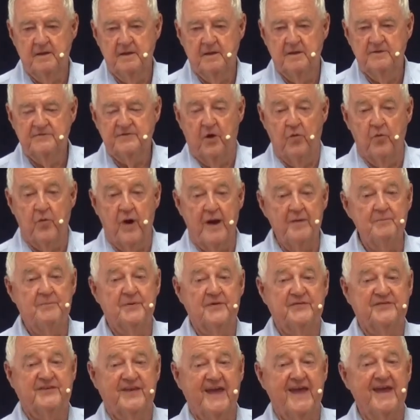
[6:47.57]
So
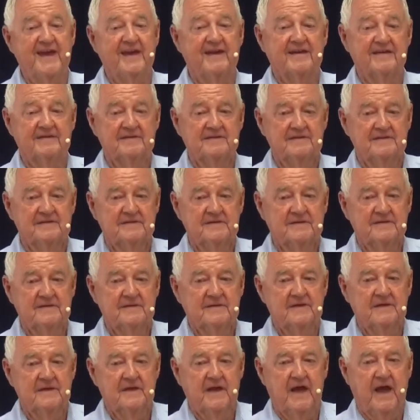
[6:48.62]
1%.
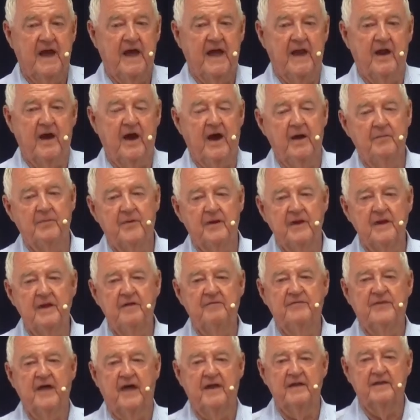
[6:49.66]
And I
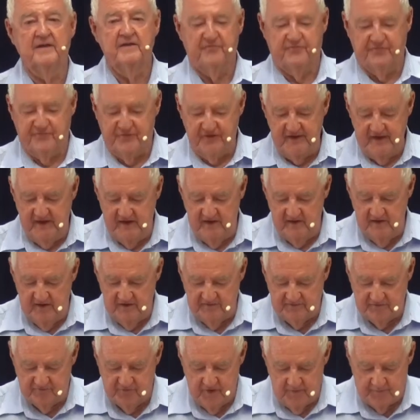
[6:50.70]
believe that fear
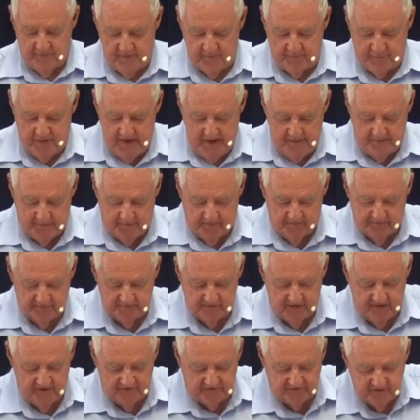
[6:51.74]
is gripping people.
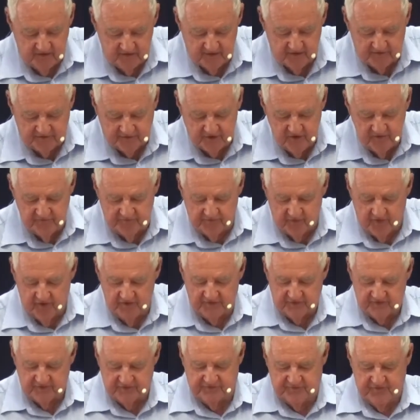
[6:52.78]
These, the two
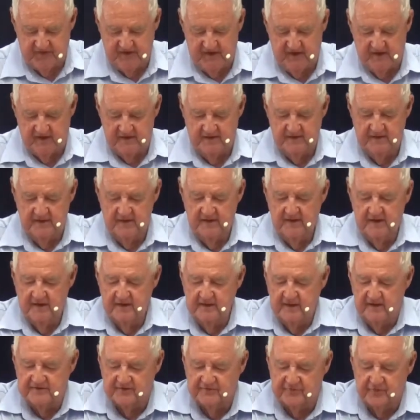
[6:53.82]
voices fear.
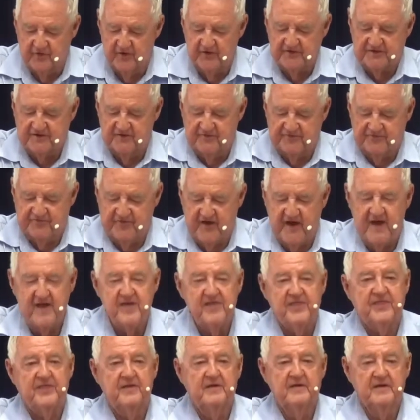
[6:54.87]
There's a voice of
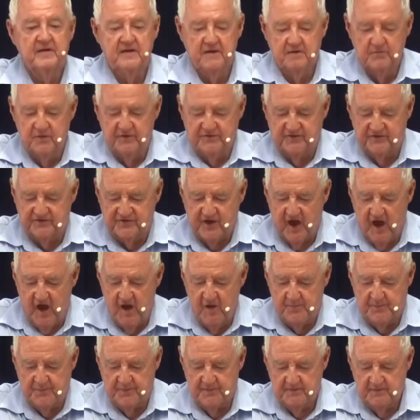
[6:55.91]
faith, which is
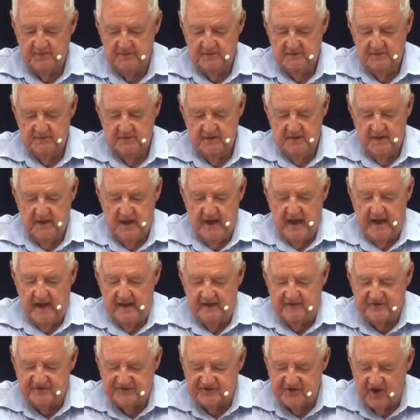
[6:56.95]
hope, uh,
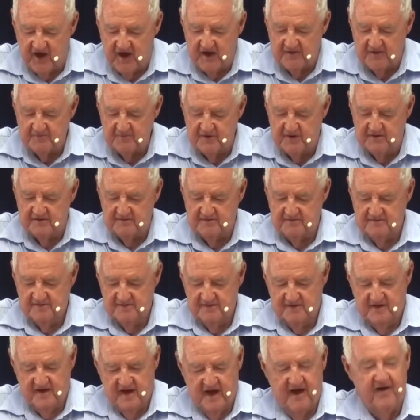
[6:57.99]
excitement.
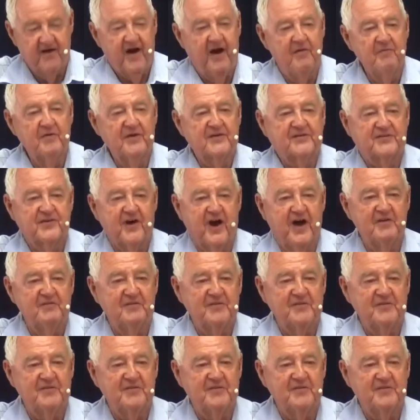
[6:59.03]
I, I'm excited,